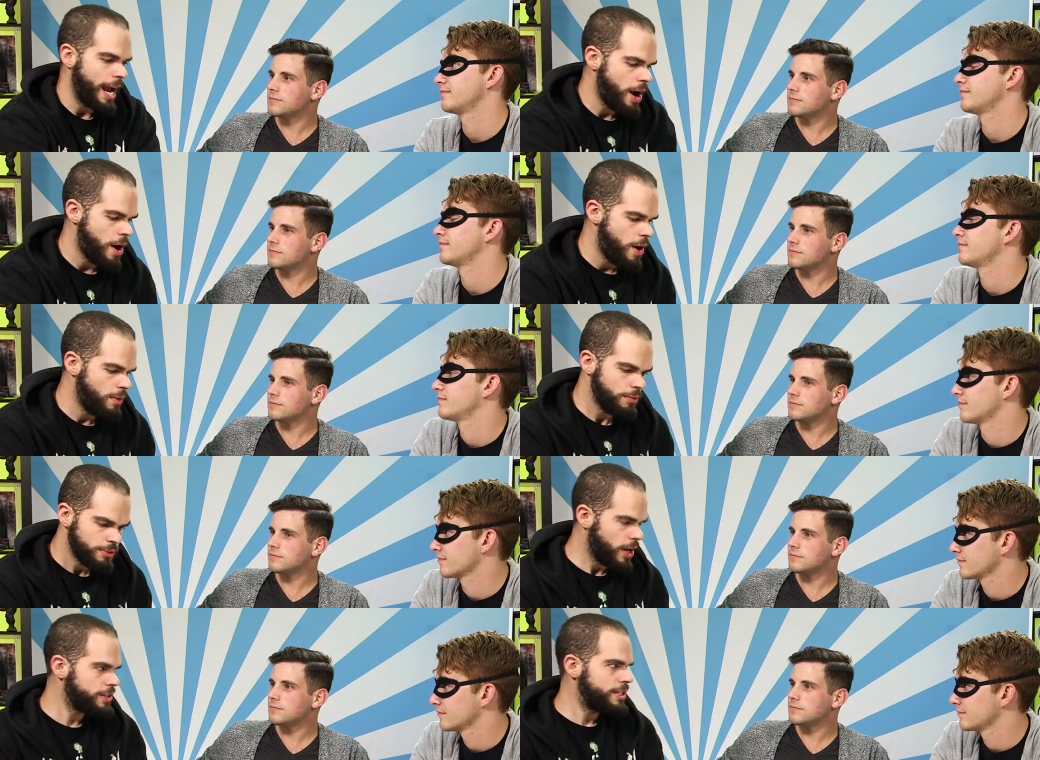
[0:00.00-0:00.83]
Speaker 1: Arrow,
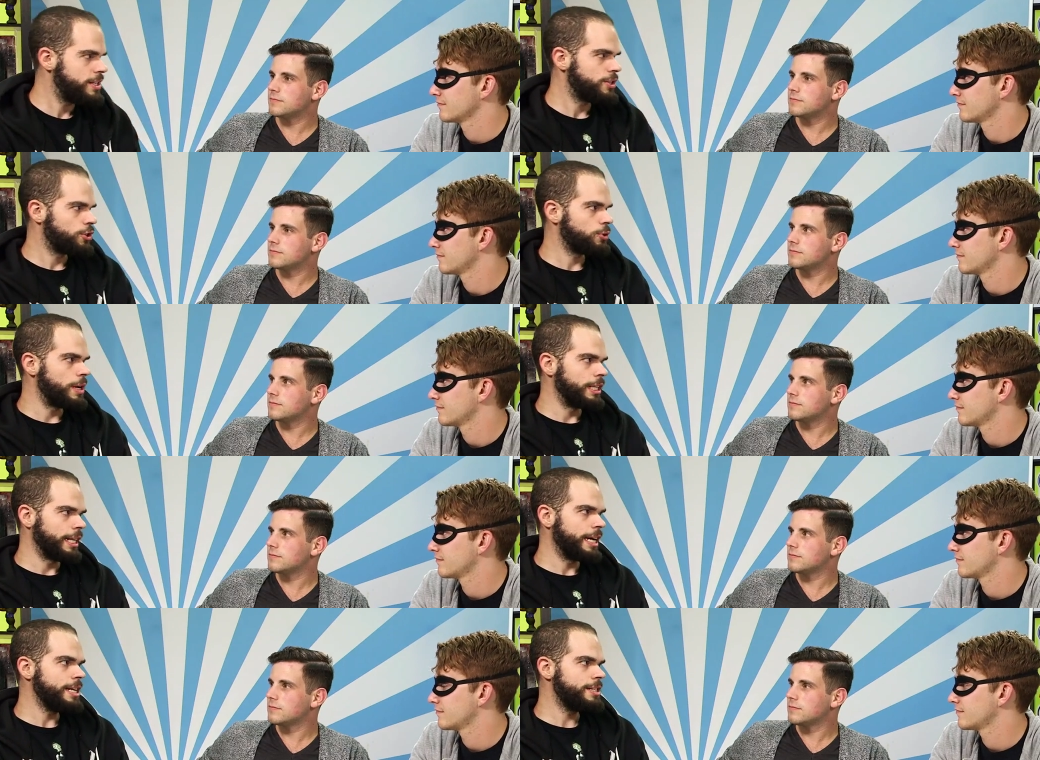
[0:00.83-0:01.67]
it's on season three.
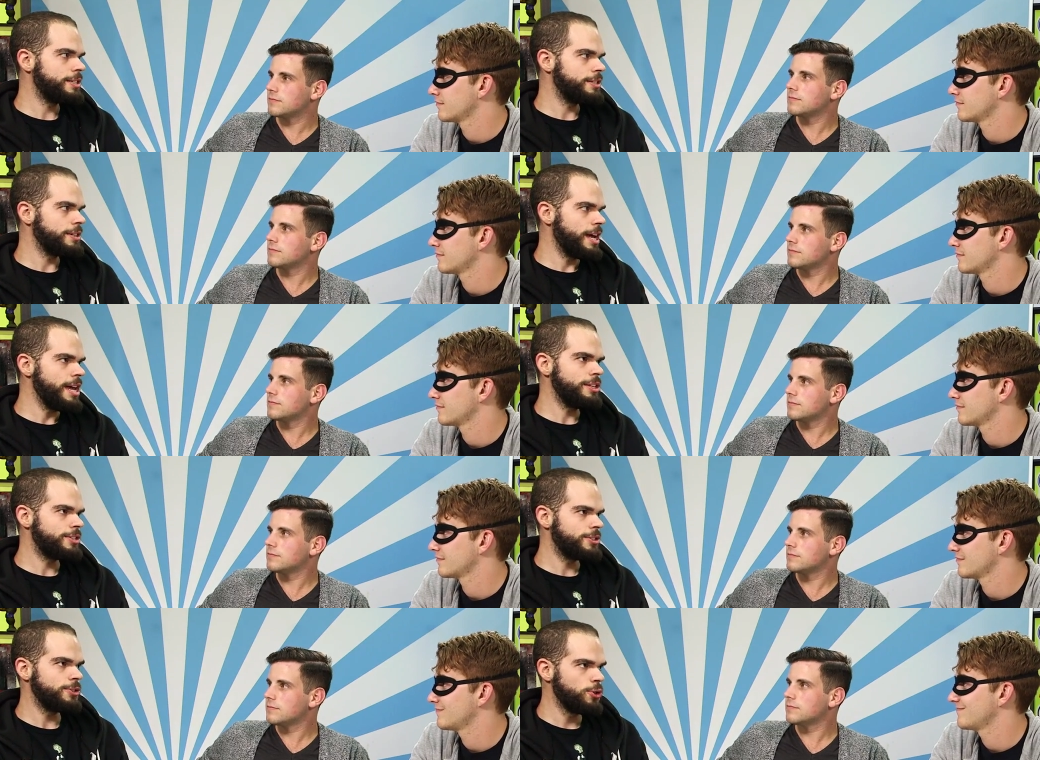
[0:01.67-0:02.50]
Like it's it's
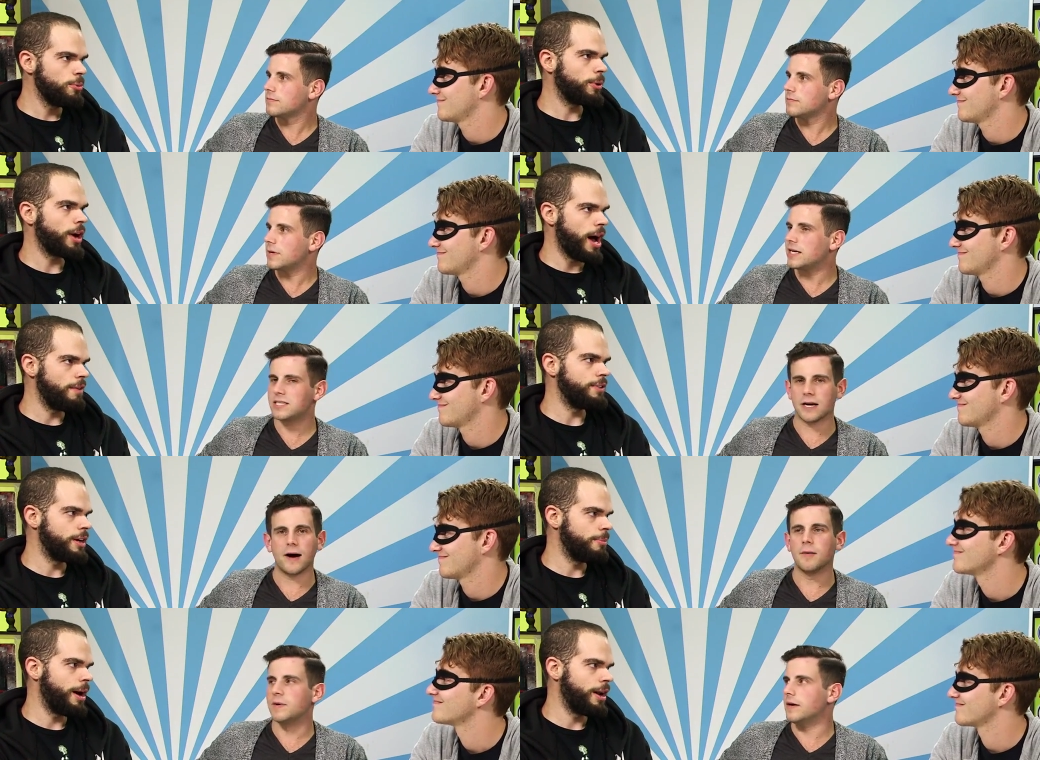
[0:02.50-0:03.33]
super confident
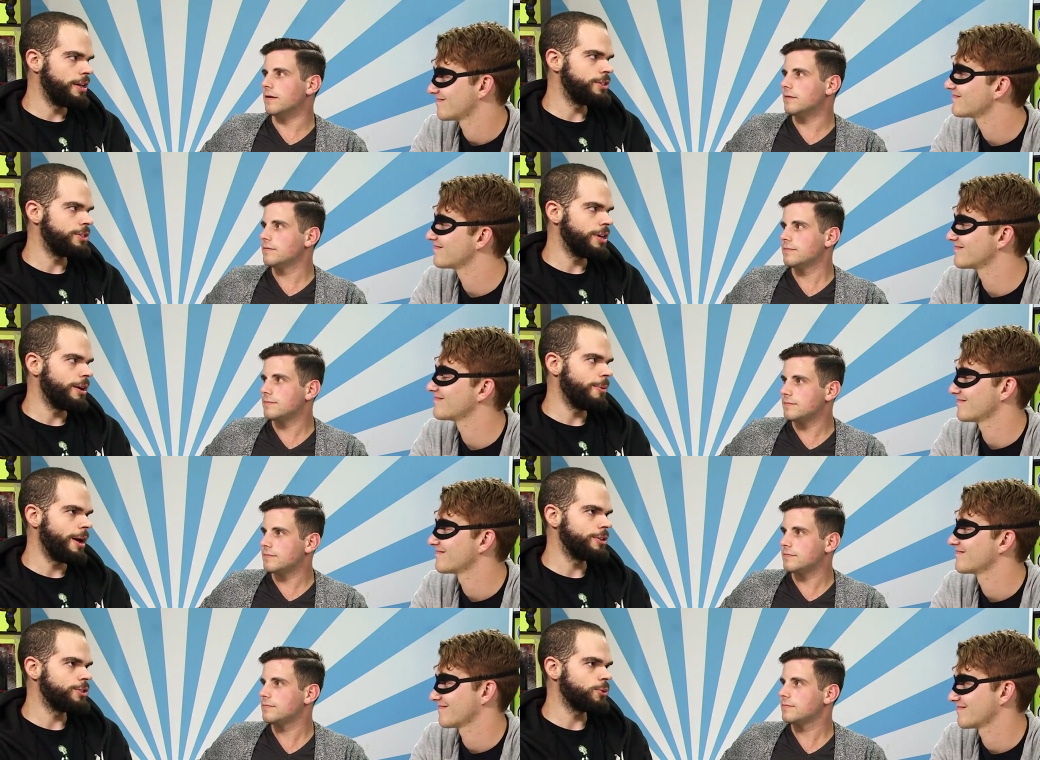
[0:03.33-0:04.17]
it's about its mm -hmm.
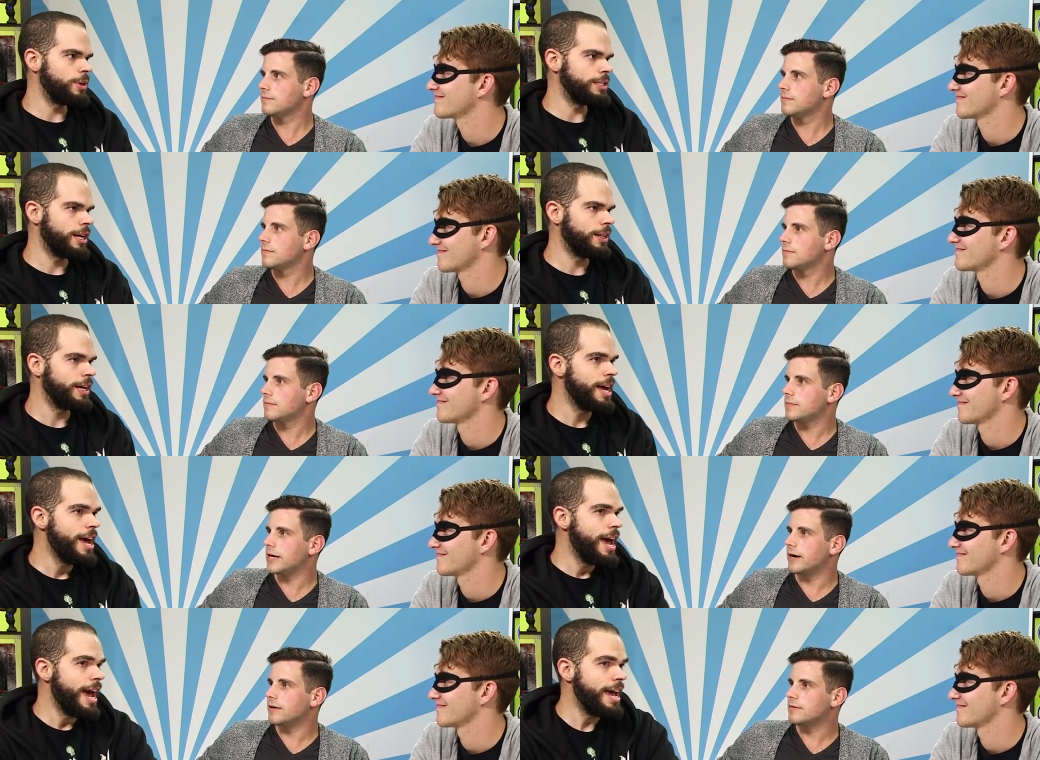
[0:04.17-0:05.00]
about its storytelling.
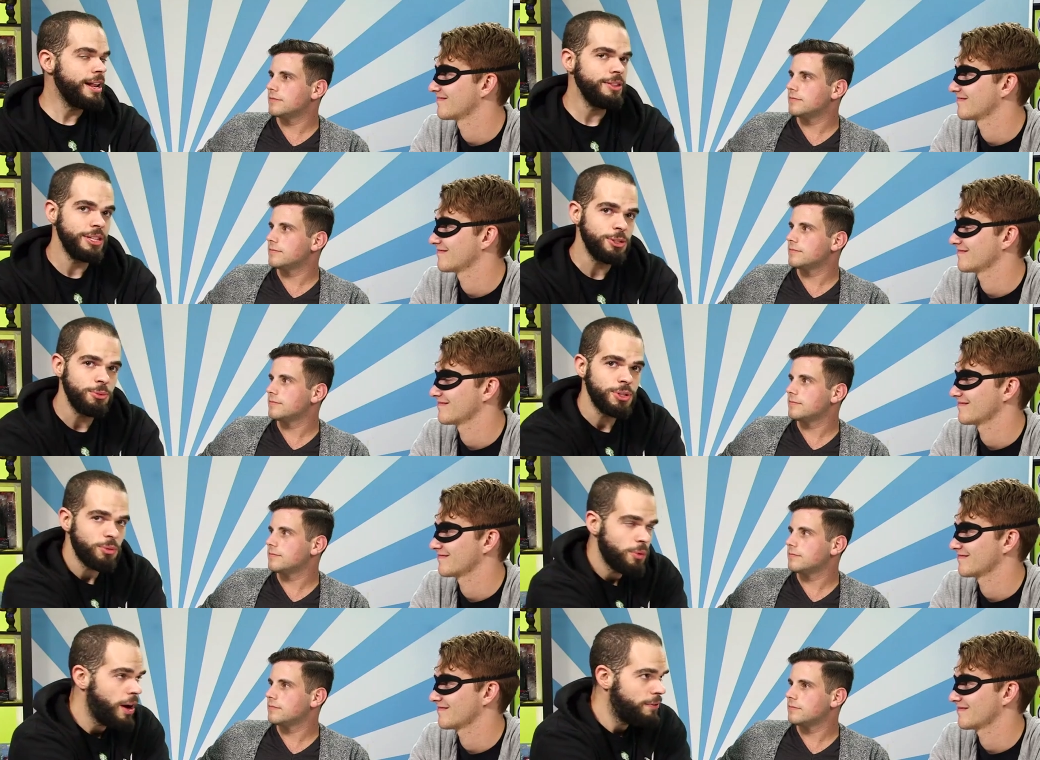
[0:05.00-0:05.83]
Yeah, and it, this was
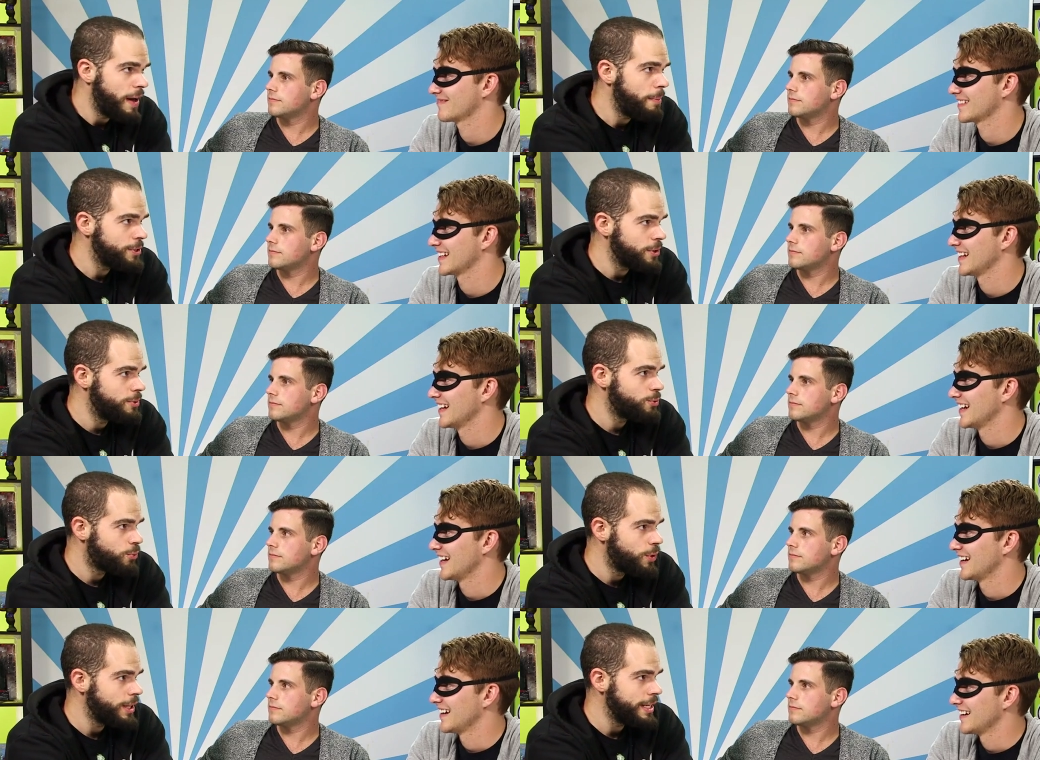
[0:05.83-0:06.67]
a rough episode. It was
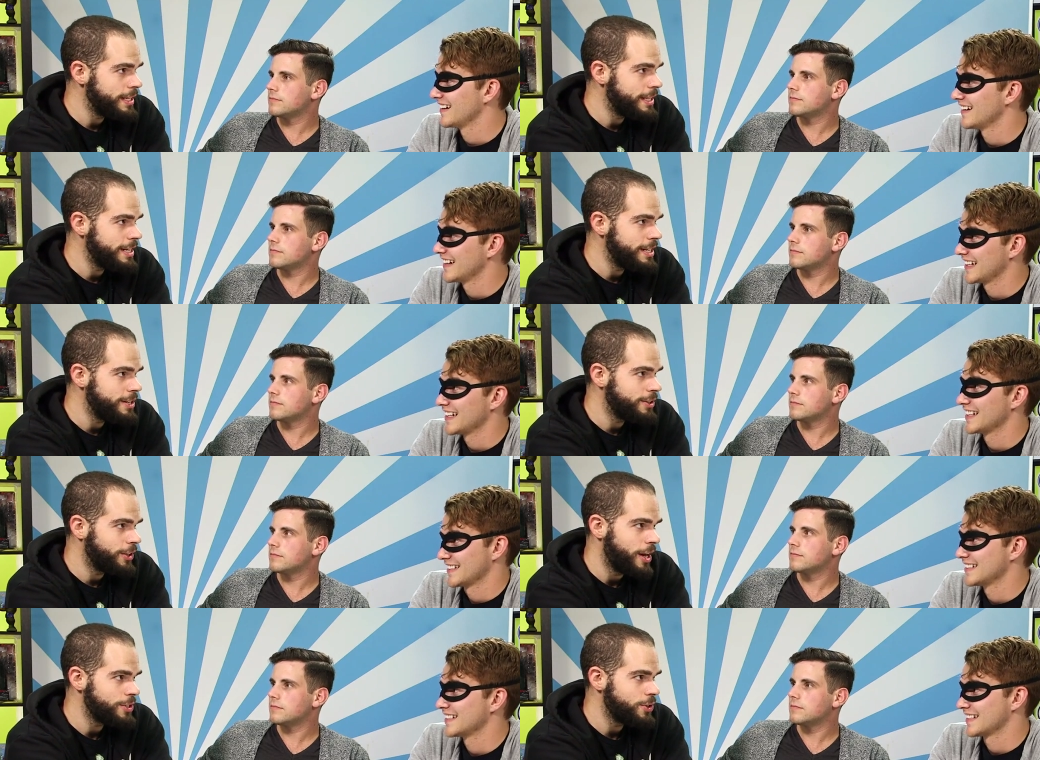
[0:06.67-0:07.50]
really they didn't
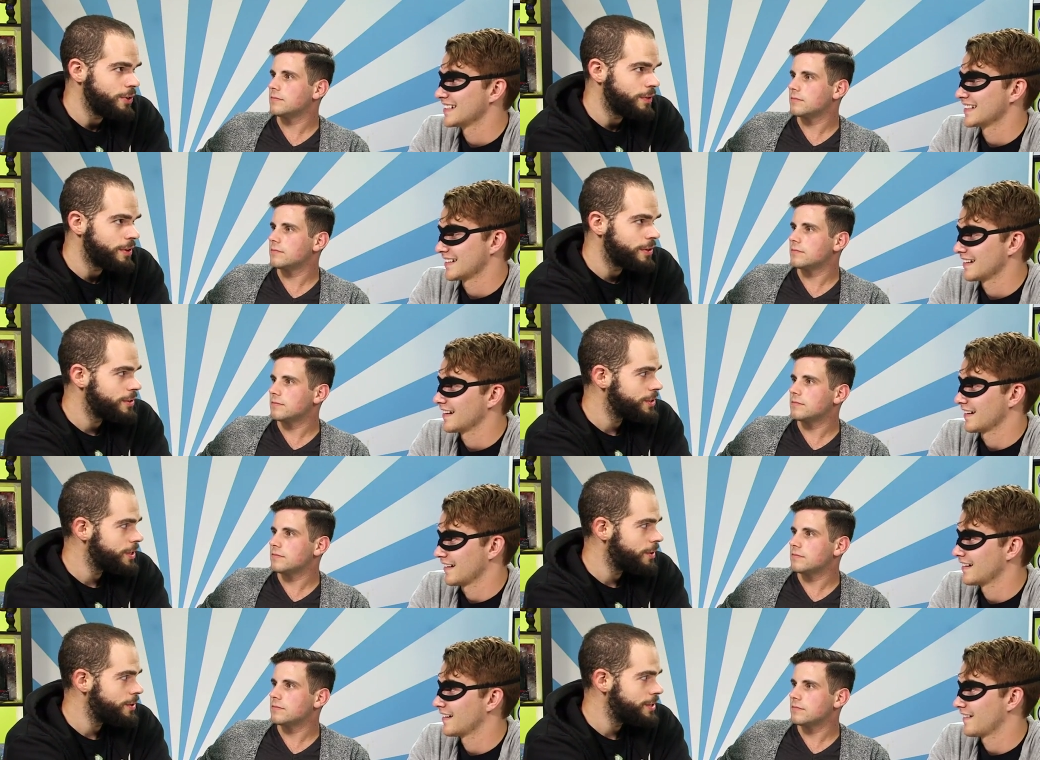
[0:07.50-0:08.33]
gloss over
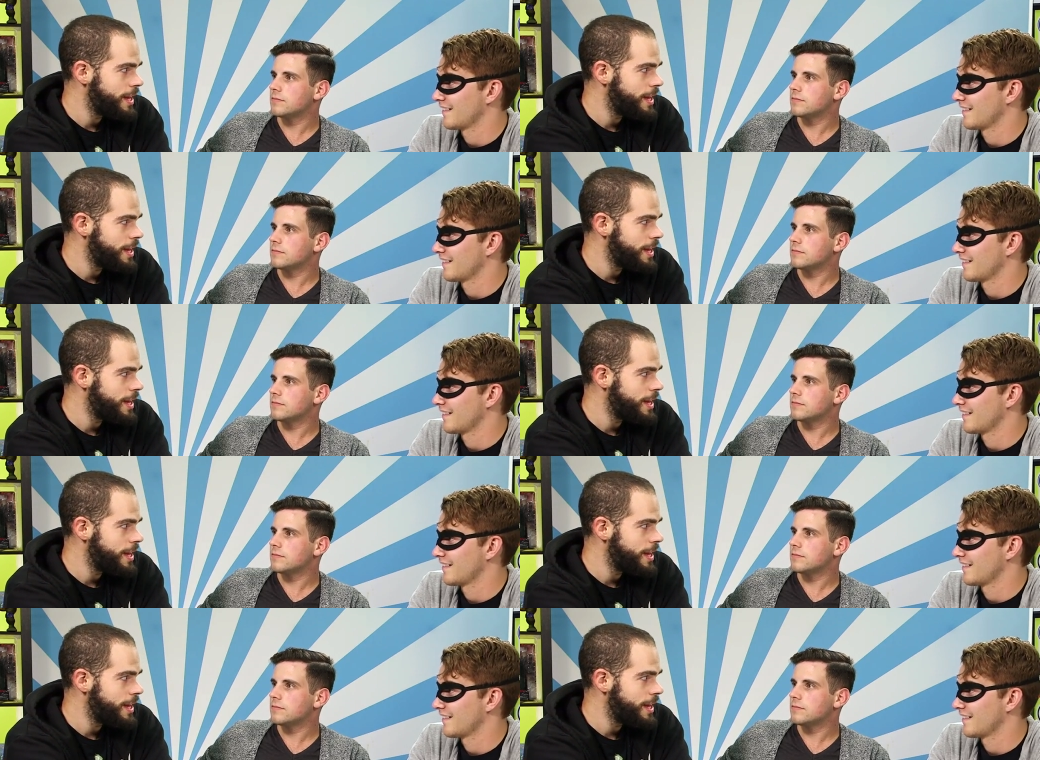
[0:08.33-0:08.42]
Sara's